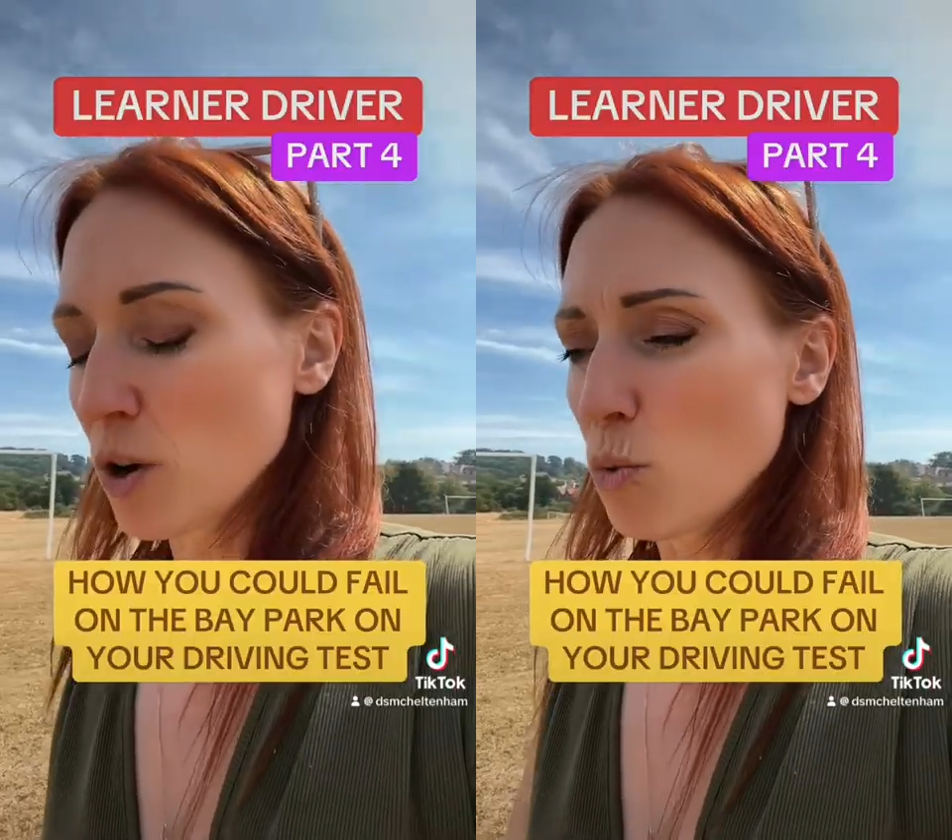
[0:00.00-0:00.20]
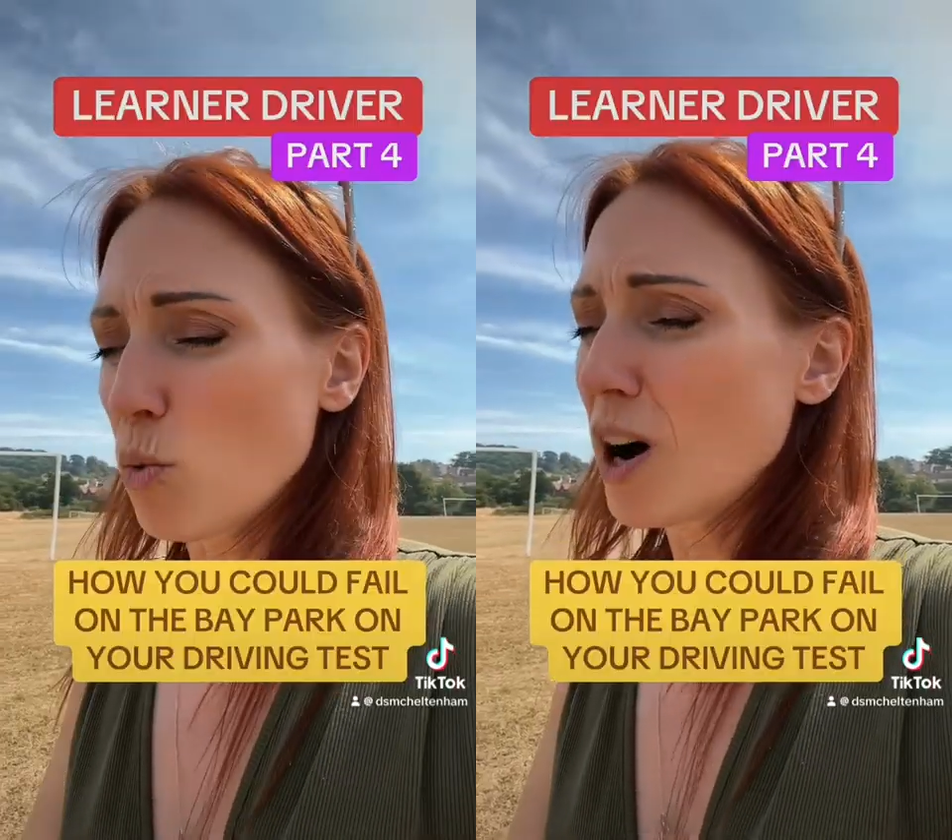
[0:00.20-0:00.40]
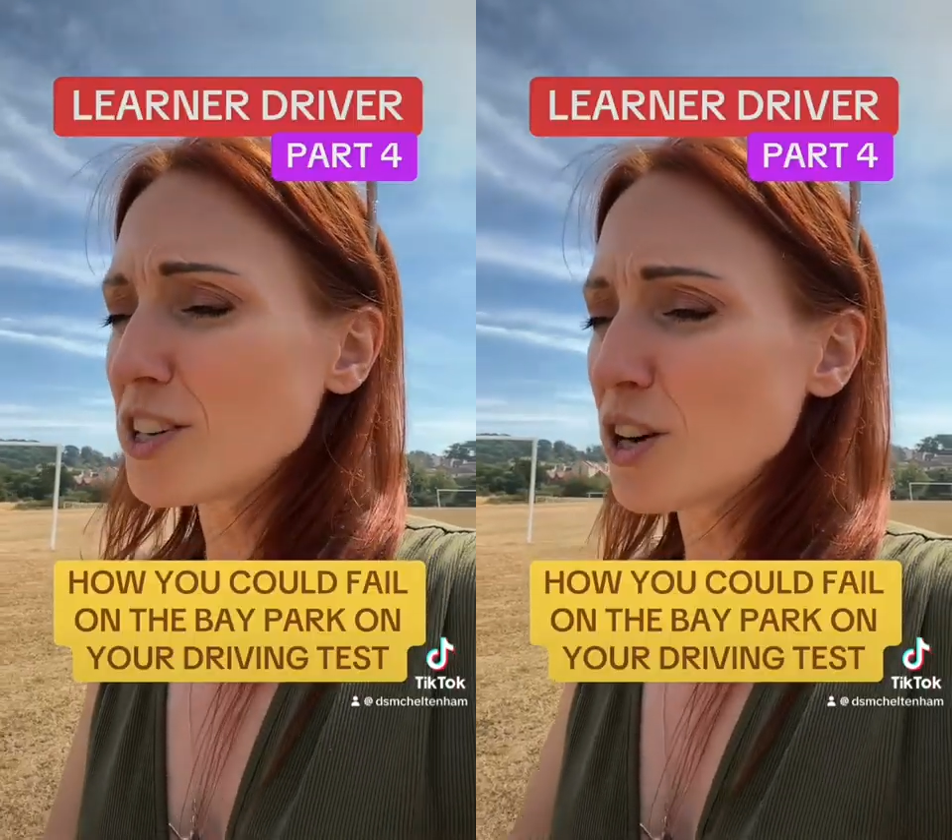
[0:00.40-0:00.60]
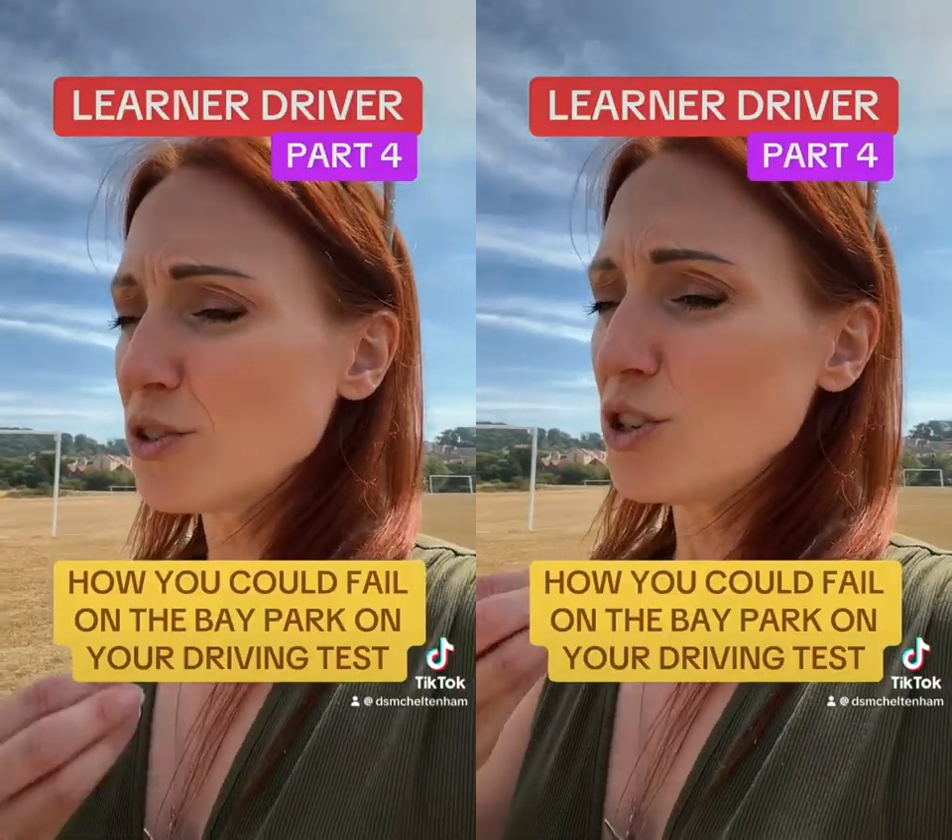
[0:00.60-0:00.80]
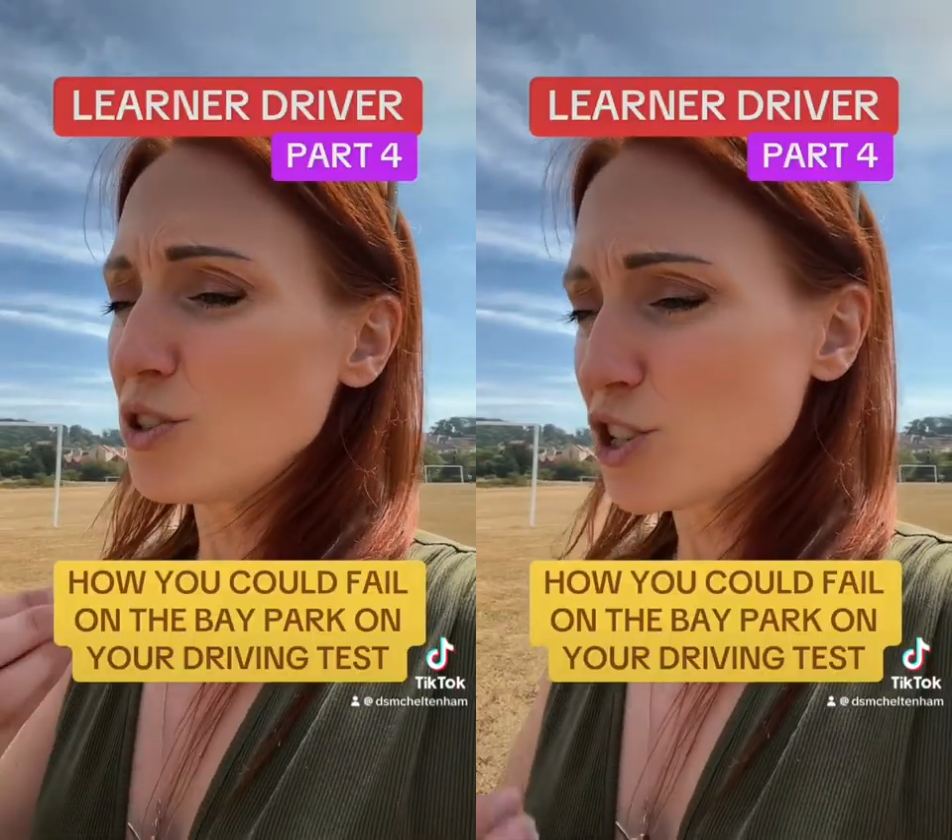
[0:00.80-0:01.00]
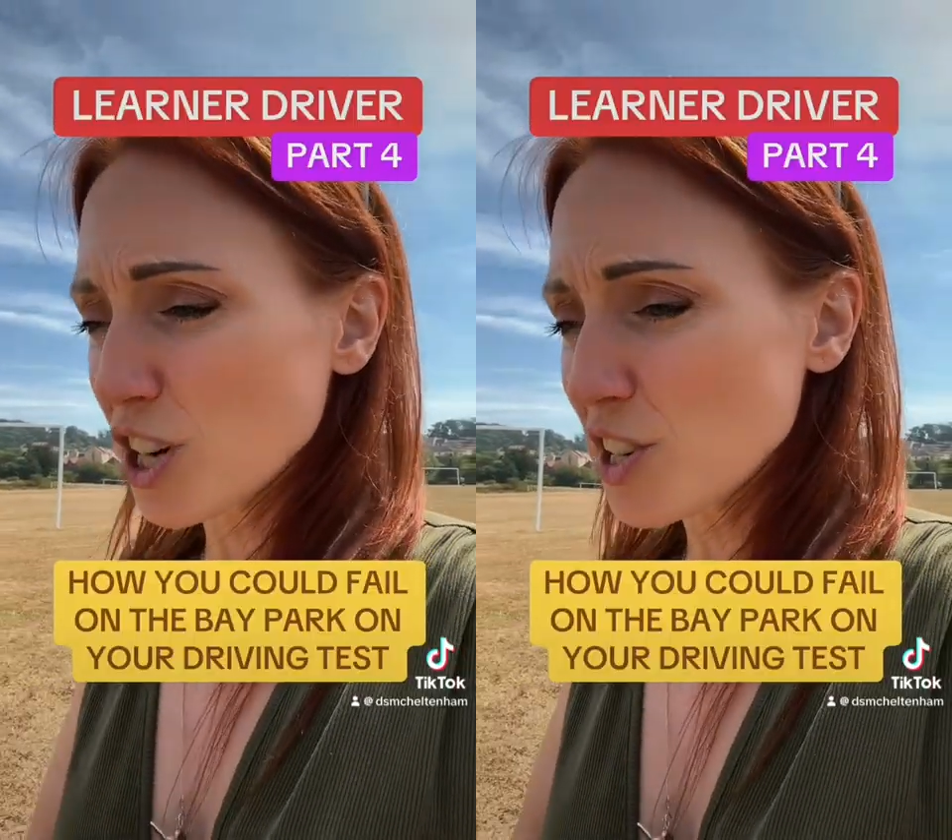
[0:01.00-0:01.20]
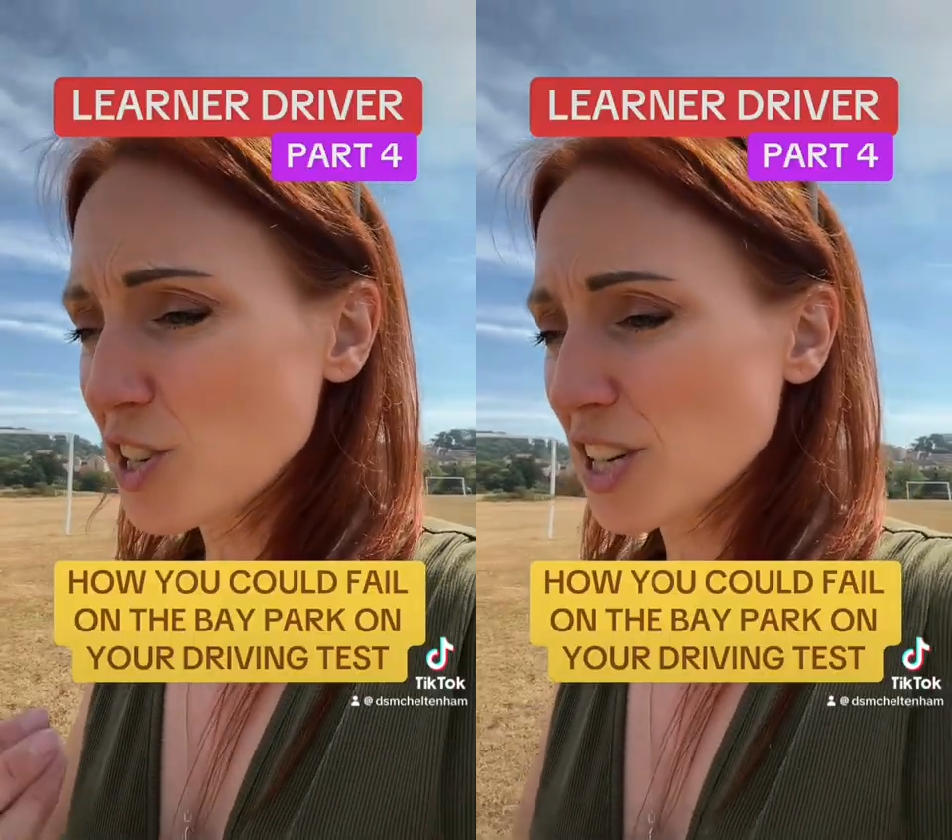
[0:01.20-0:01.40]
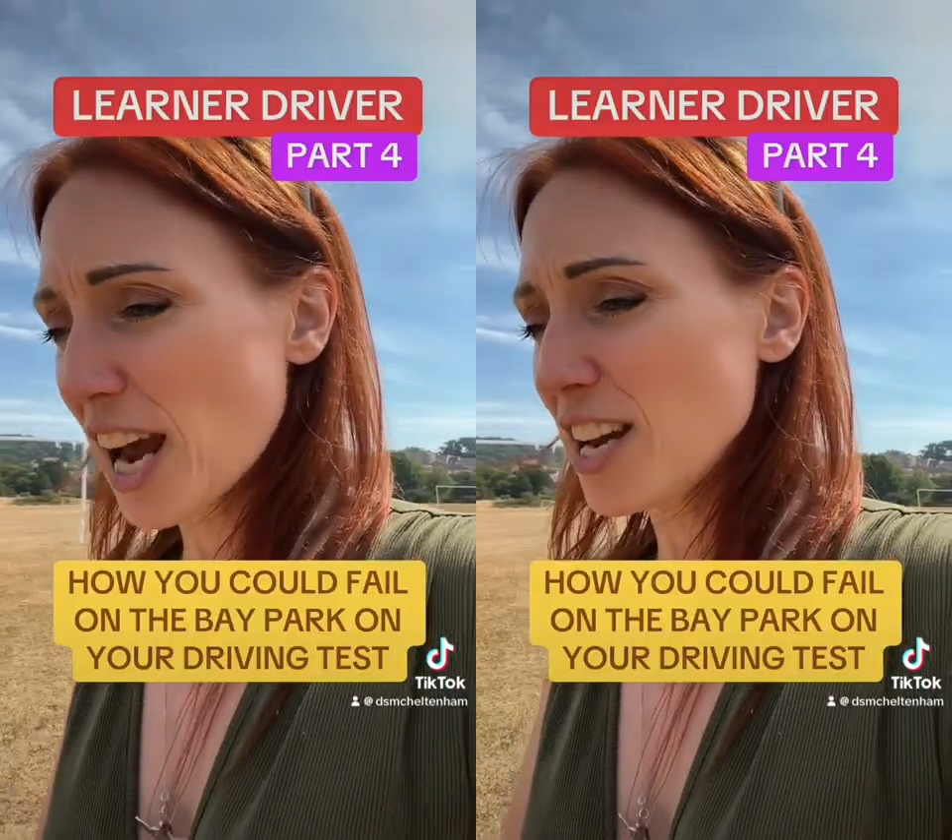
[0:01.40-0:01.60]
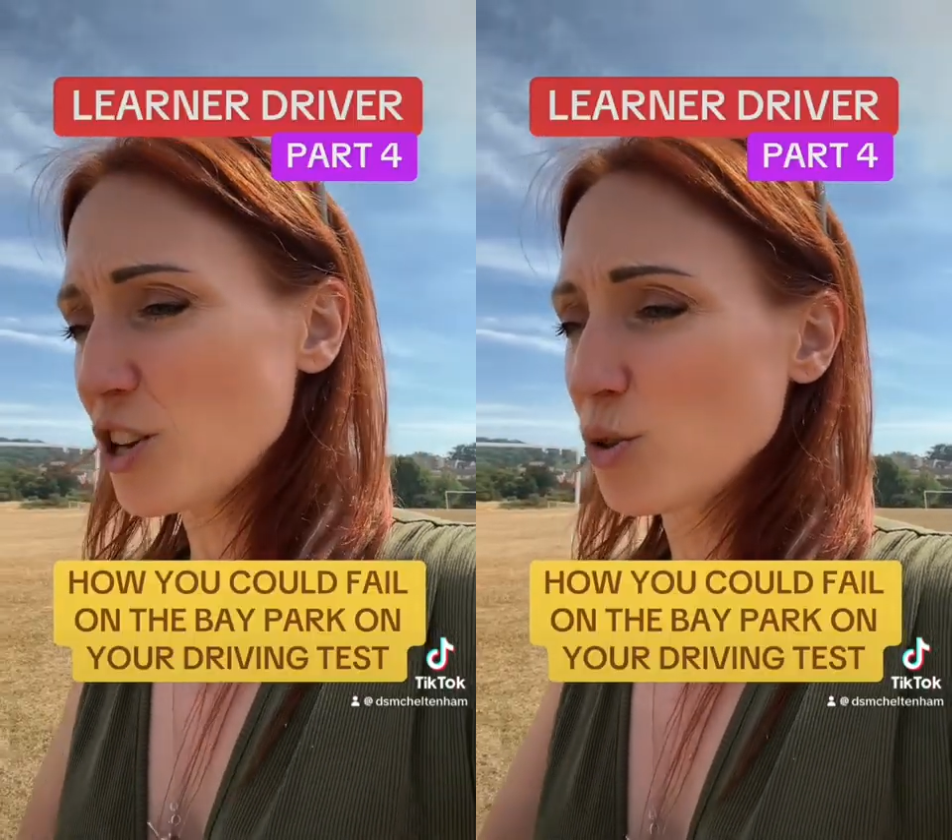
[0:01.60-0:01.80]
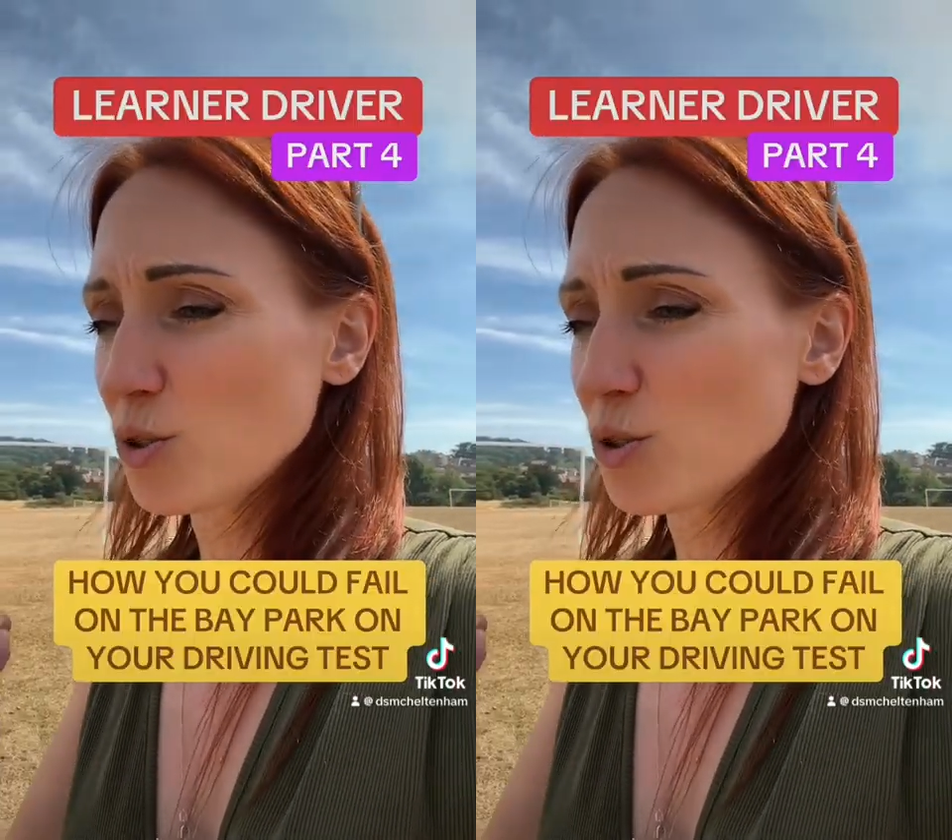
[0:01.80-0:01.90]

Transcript: Why don't you just take your